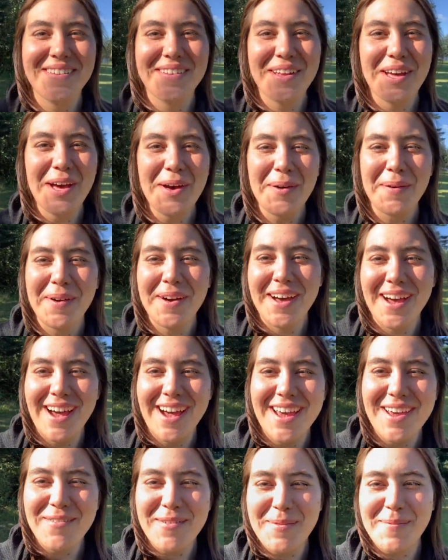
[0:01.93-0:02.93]
Oh,
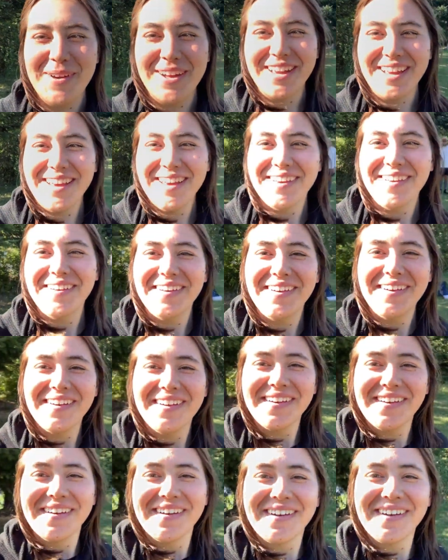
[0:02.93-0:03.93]
hi everybody.
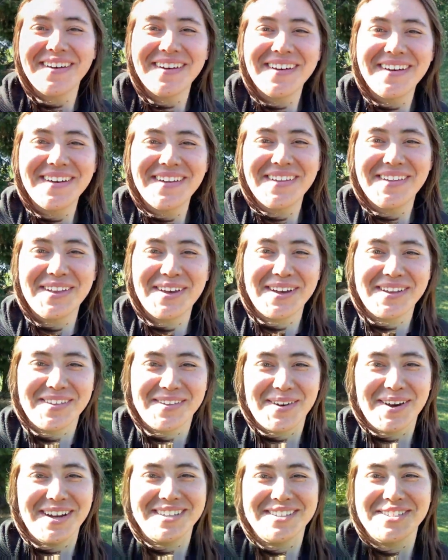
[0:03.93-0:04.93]
Look, it's
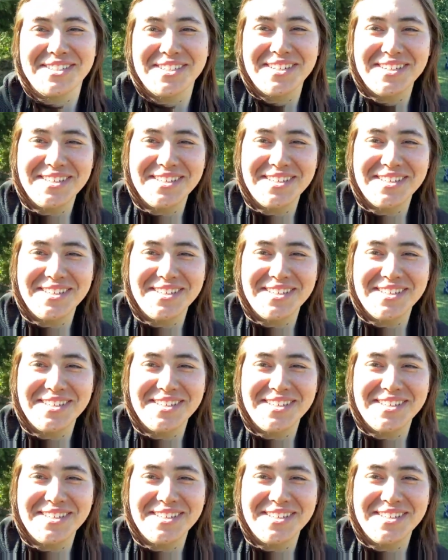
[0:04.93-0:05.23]
Crunch.